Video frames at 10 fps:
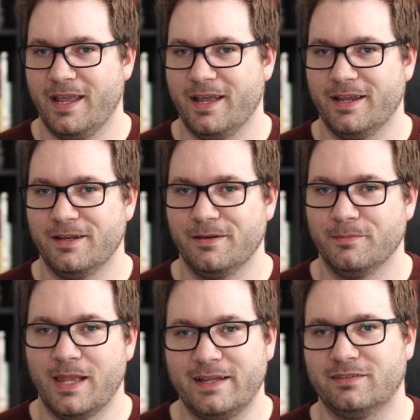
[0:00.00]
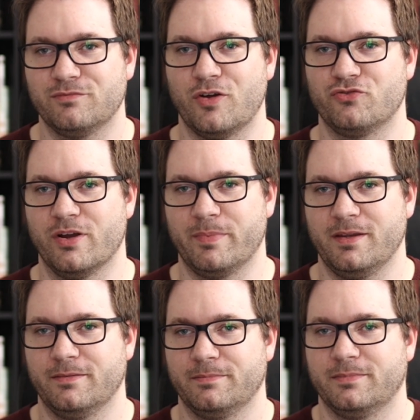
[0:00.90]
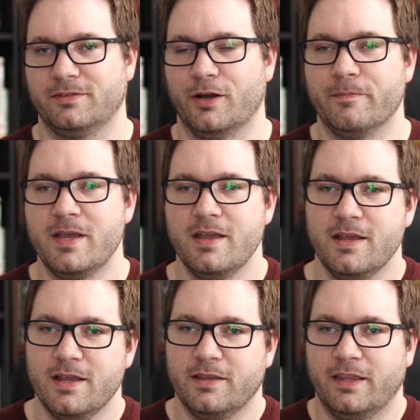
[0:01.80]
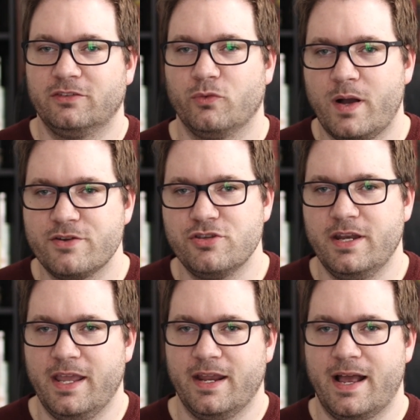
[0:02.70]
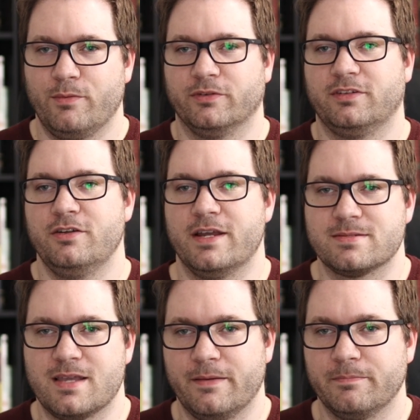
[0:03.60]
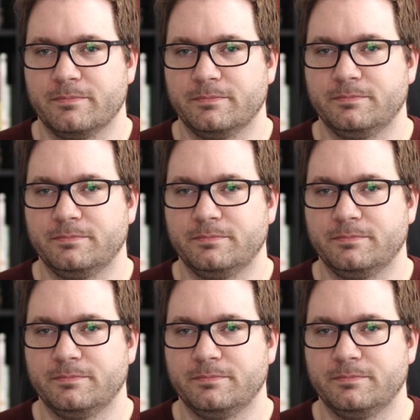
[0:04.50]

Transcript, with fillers: and lots of road tripping. So thanks for watching, and I will see you next time.